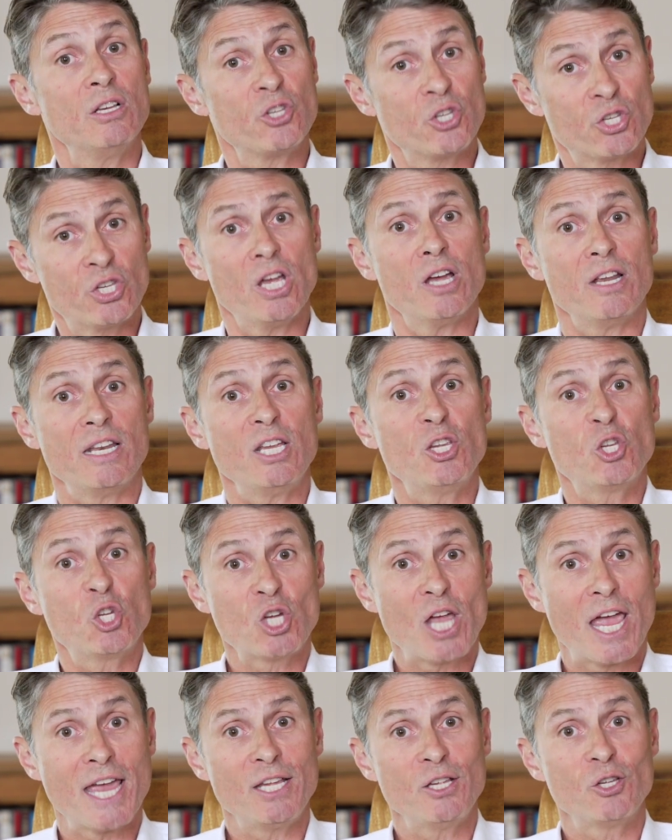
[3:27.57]
certainly
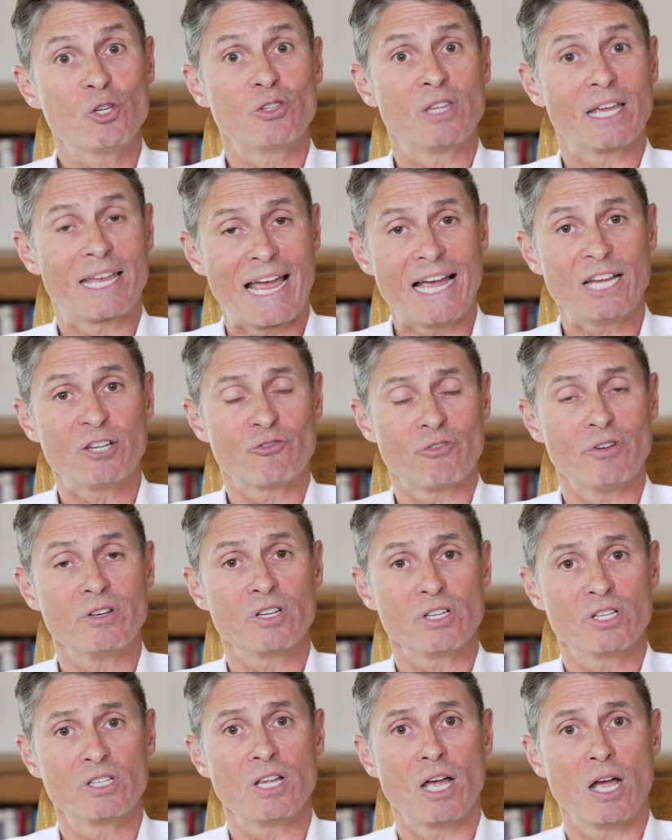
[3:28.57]
changed the
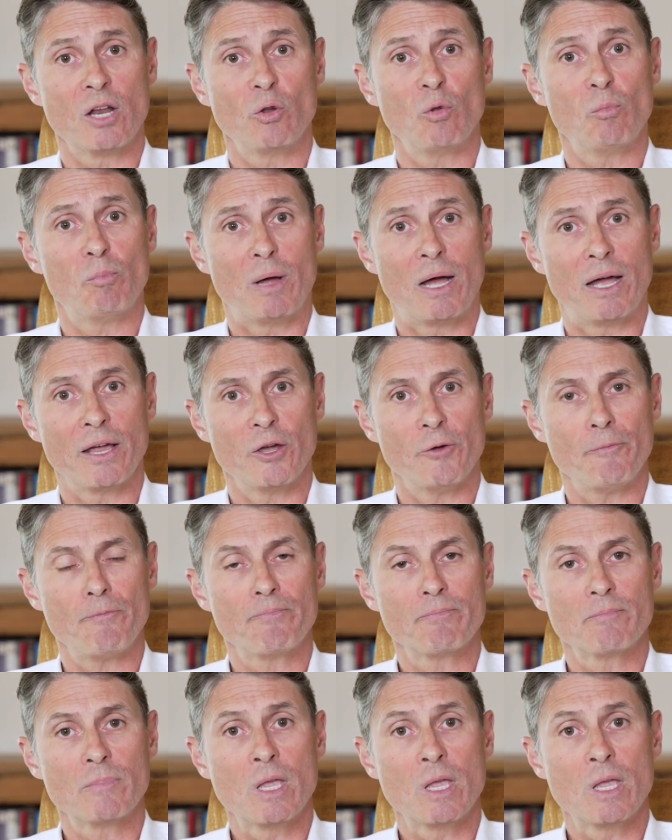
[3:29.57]
gastrointestinal biome.